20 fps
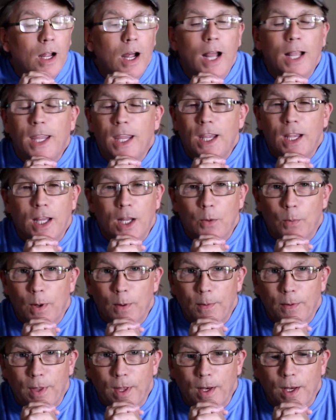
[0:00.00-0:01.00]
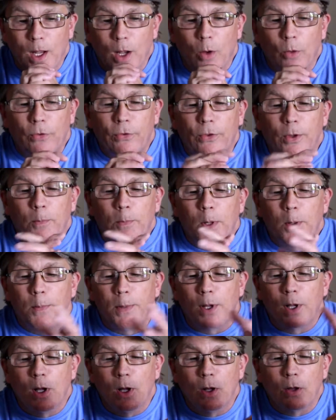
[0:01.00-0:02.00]
I can't get away with that now, simply
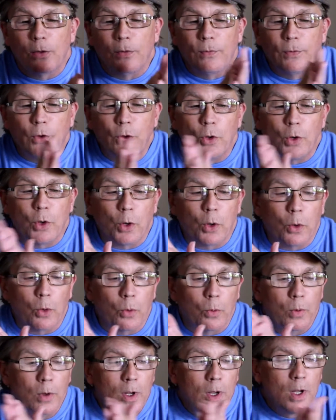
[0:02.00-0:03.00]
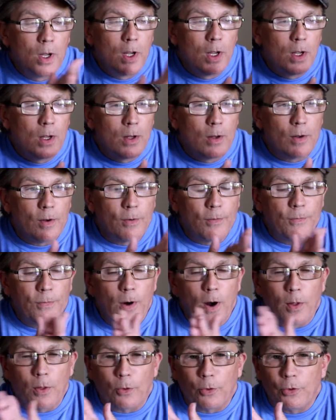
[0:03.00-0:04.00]
because, you know,
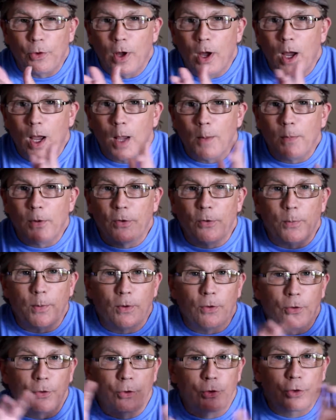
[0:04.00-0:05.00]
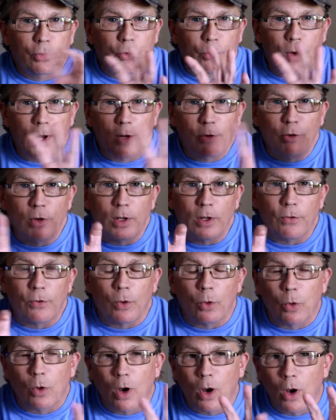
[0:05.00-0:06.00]
Father Time has been scratching his
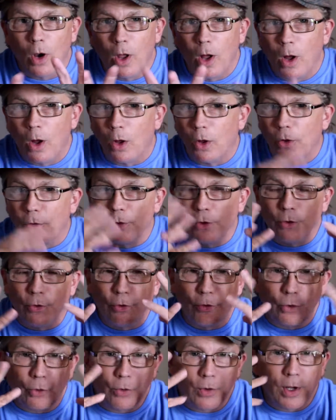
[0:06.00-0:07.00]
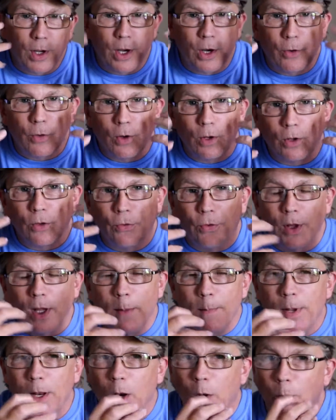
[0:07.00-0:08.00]
little claws in certain areas to
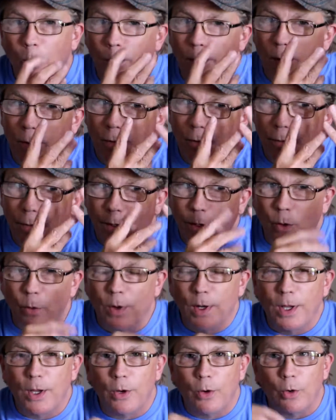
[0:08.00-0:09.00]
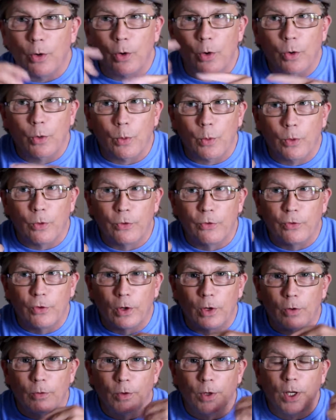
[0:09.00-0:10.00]
give me a little bit of a wrinkle here, crow's
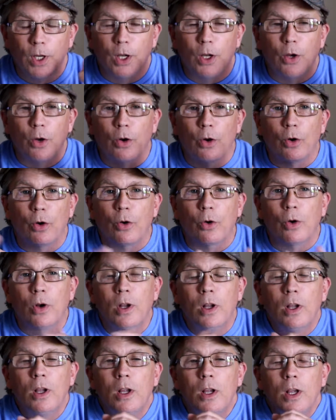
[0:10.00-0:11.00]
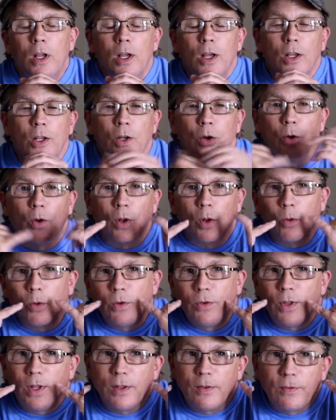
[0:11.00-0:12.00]
foot over here, you know, little
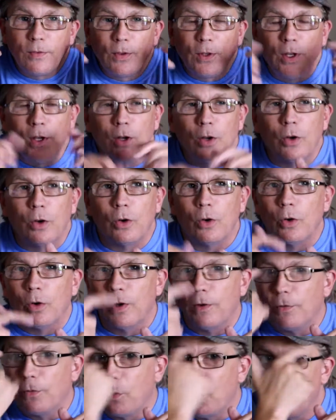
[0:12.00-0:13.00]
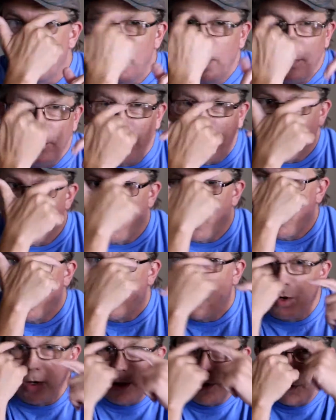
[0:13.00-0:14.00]
dents here. The forehead's got
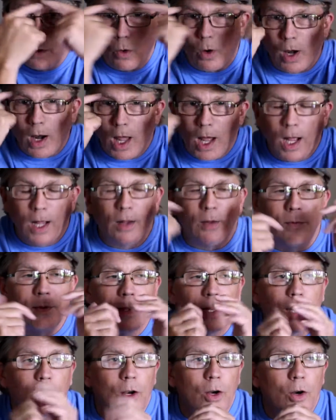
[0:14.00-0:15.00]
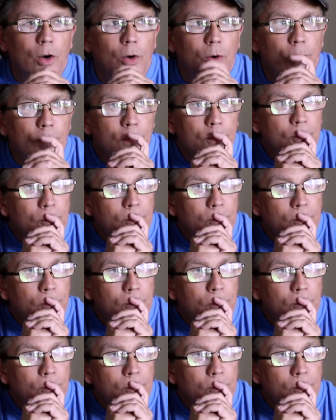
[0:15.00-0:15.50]
all these little lines in there.